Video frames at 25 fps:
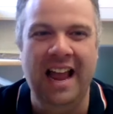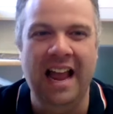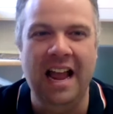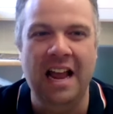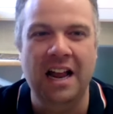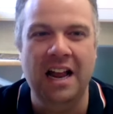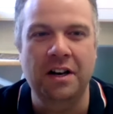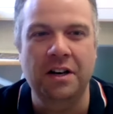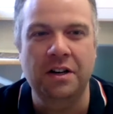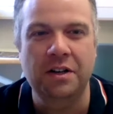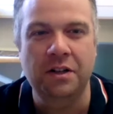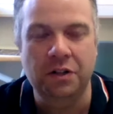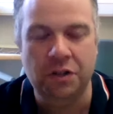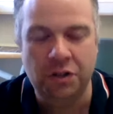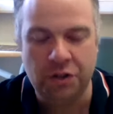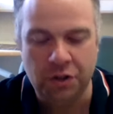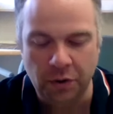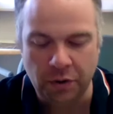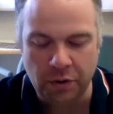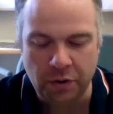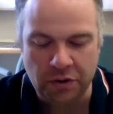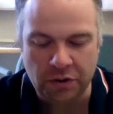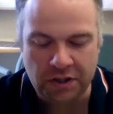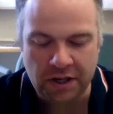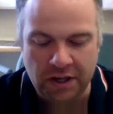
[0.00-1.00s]
and yeah.
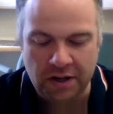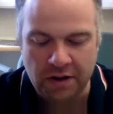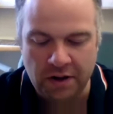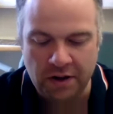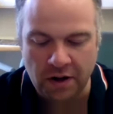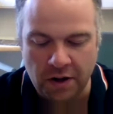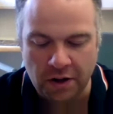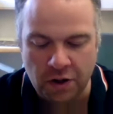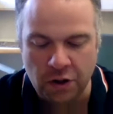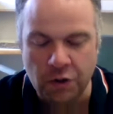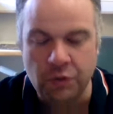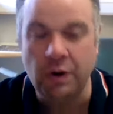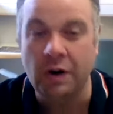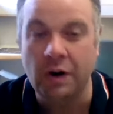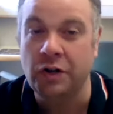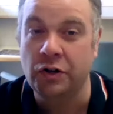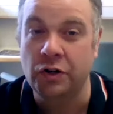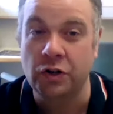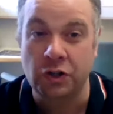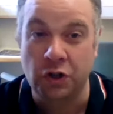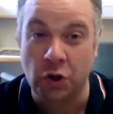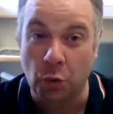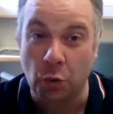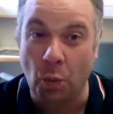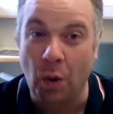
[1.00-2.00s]
so you said the director
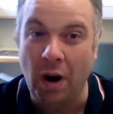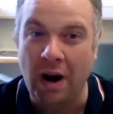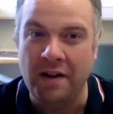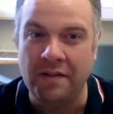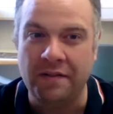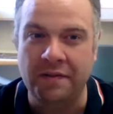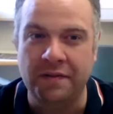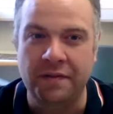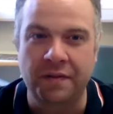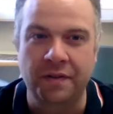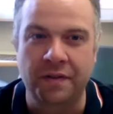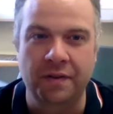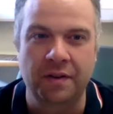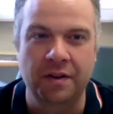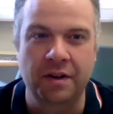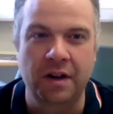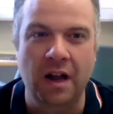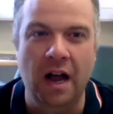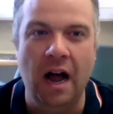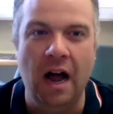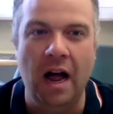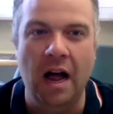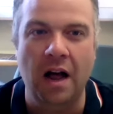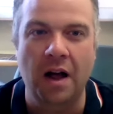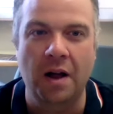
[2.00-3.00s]
is your wife
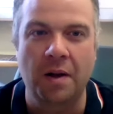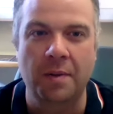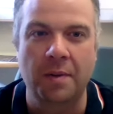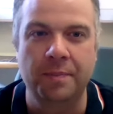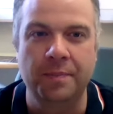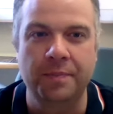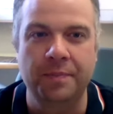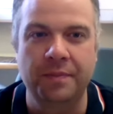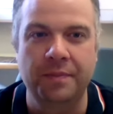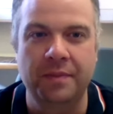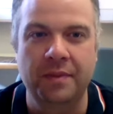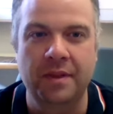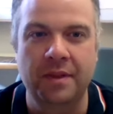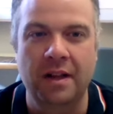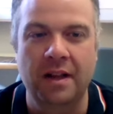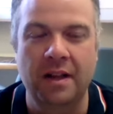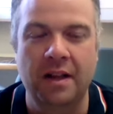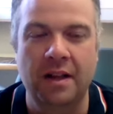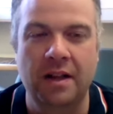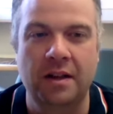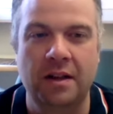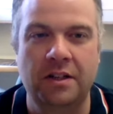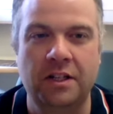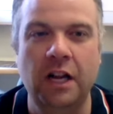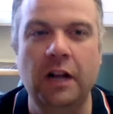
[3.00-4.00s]
um,
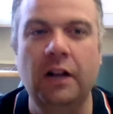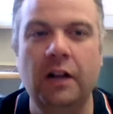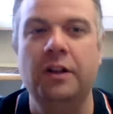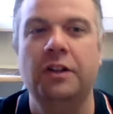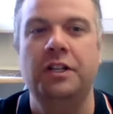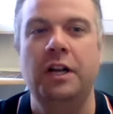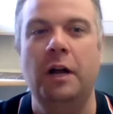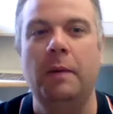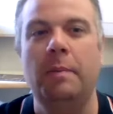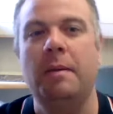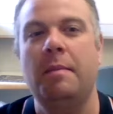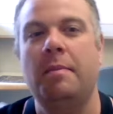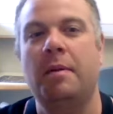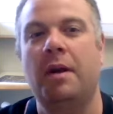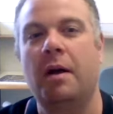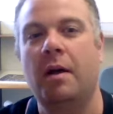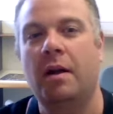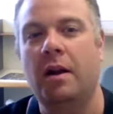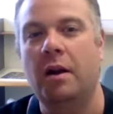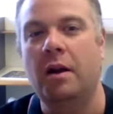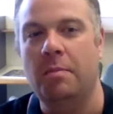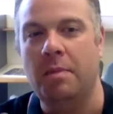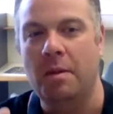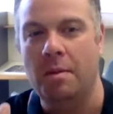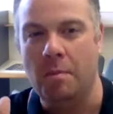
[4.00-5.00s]
tell tell people a
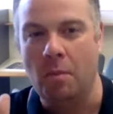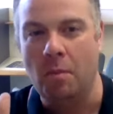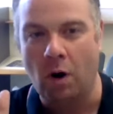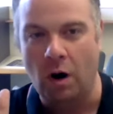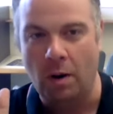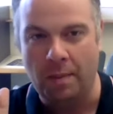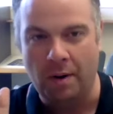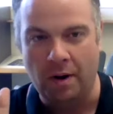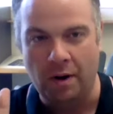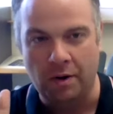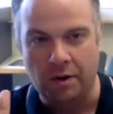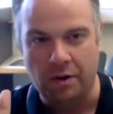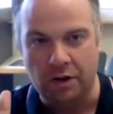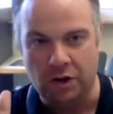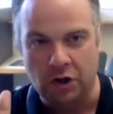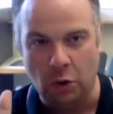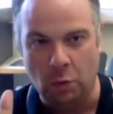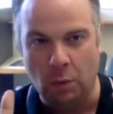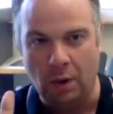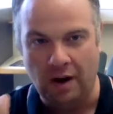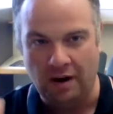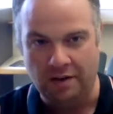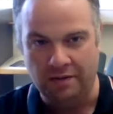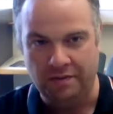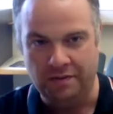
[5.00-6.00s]
little bit more about your
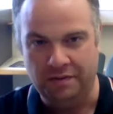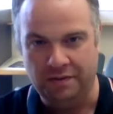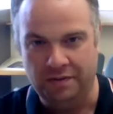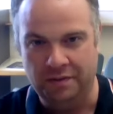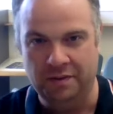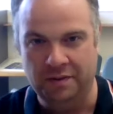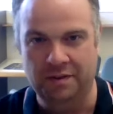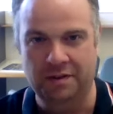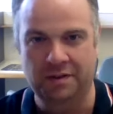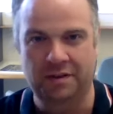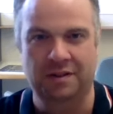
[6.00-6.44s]
wife.